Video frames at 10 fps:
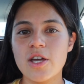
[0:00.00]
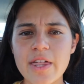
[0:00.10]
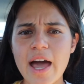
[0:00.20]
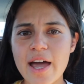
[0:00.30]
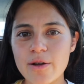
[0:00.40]

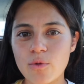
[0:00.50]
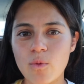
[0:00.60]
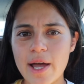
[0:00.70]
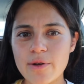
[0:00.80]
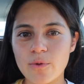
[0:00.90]
That
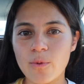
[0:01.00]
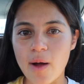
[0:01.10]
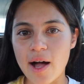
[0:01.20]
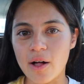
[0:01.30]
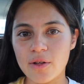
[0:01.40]
went
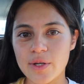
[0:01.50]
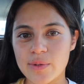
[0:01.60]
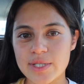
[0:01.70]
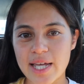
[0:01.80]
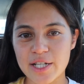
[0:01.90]
well. It
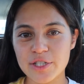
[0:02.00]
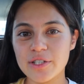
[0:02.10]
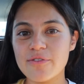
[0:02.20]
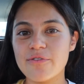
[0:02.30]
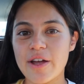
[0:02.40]
was
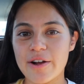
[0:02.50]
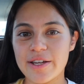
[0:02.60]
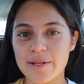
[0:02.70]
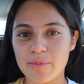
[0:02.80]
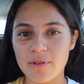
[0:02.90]
actually
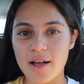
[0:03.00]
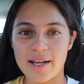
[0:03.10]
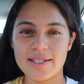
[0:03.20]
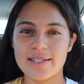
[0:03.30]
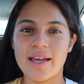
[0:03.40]
very
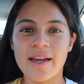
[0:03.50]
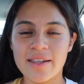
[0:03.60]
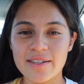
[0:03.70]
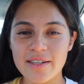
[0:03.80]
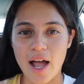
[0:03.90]
complex
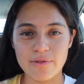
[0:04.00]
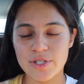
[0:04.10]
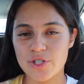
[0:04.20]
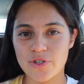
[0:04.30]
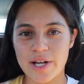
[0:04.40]
and I
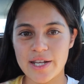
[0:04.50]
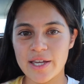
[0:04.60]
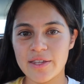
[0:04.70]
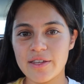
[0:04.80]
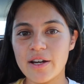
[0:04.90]
was training the